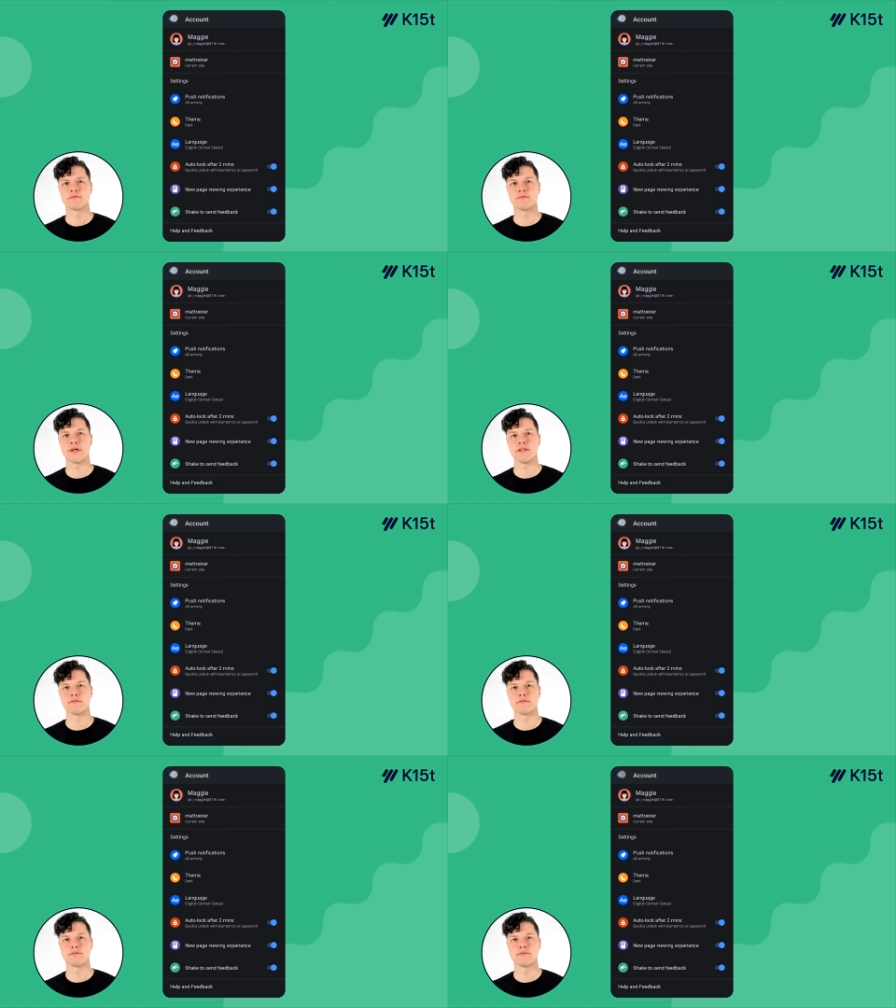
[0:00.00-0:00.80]
Wait,
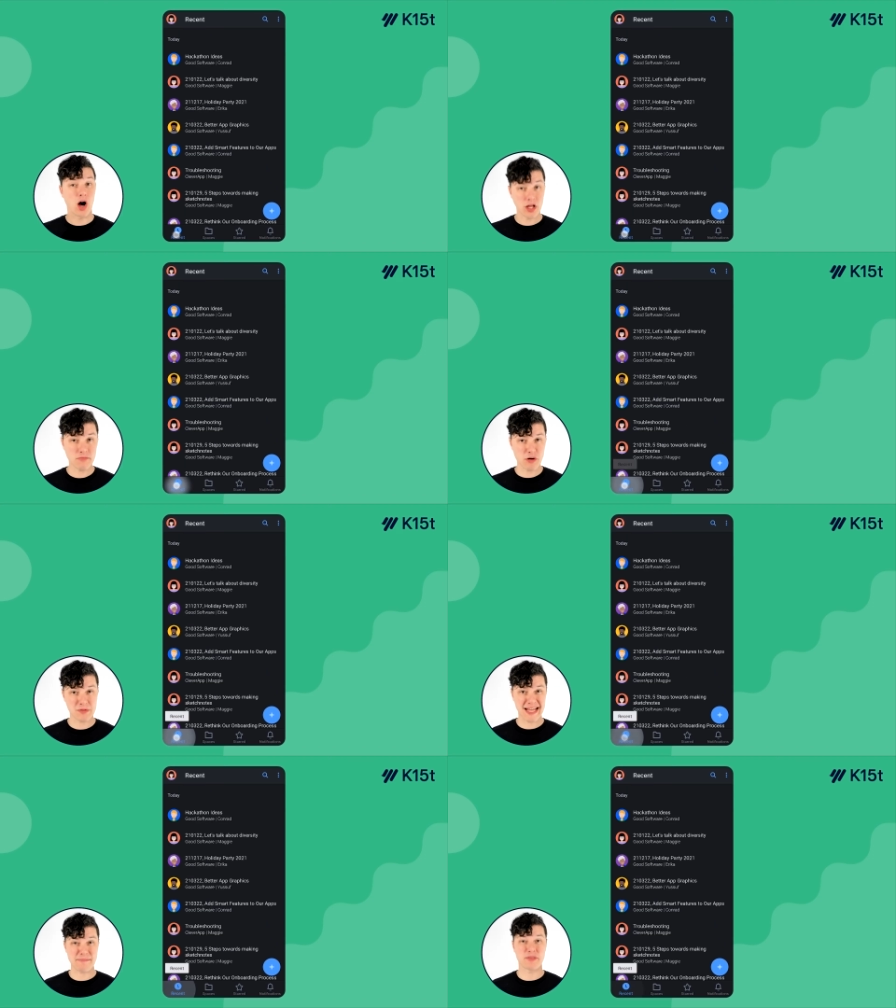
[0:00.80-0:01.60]
on the
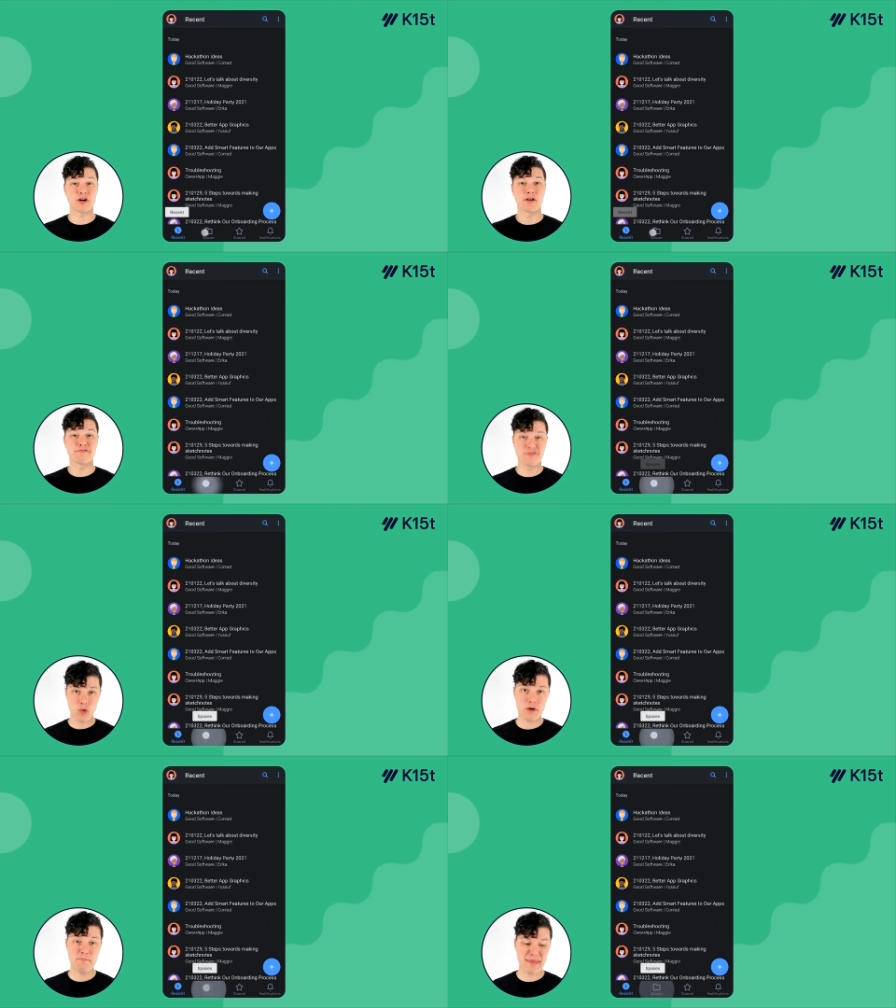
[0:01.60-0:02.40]
mobile app, there are
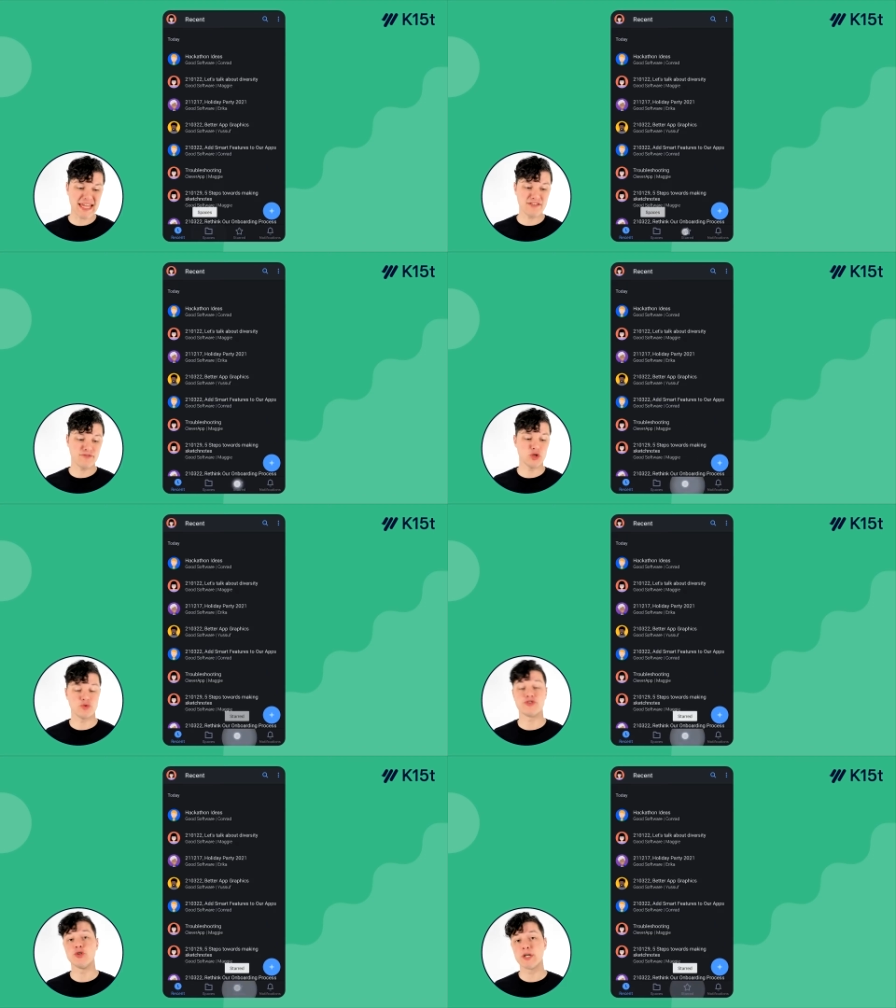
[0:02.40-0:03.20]
four main
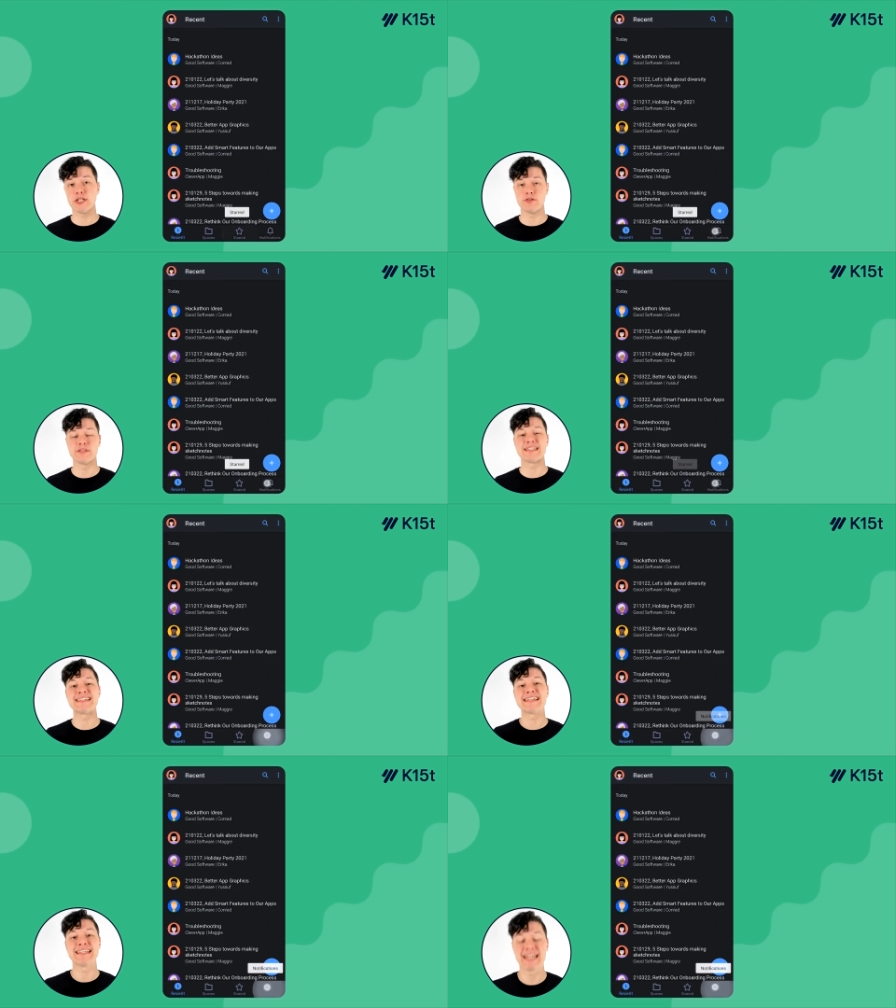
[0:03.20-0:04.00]
views you can use
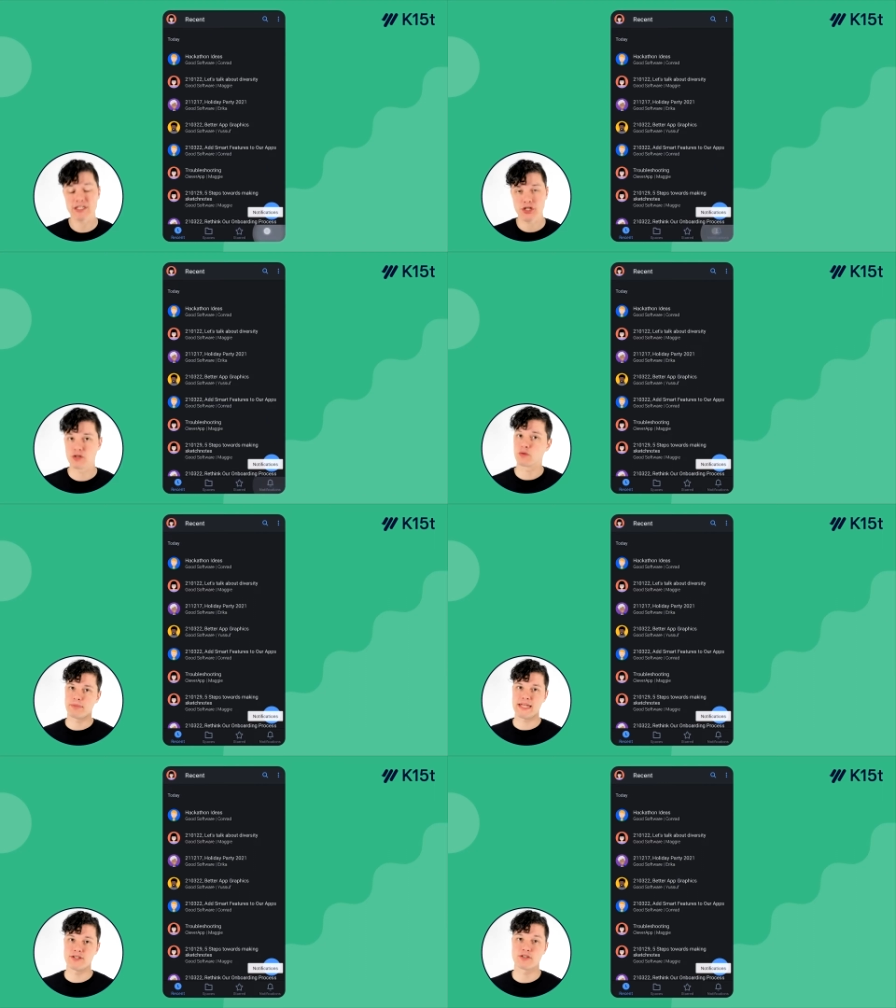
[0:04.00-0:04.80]
to get to your
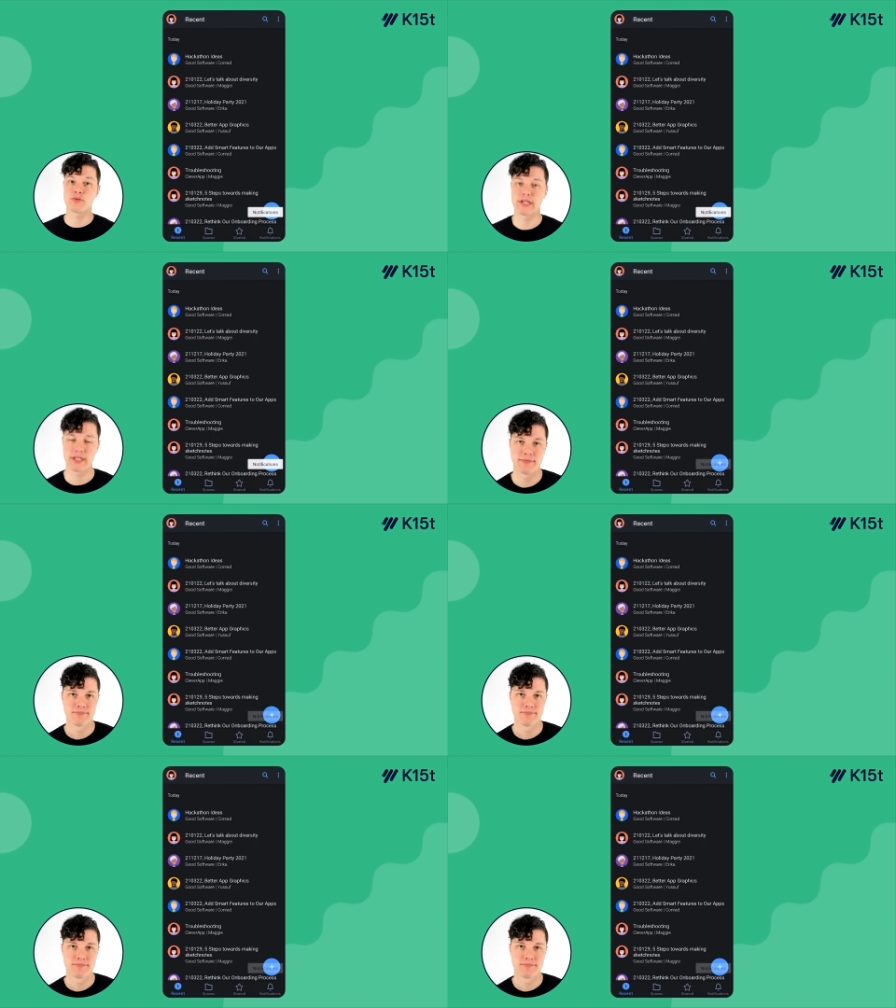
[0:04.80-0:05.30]
pages quickly.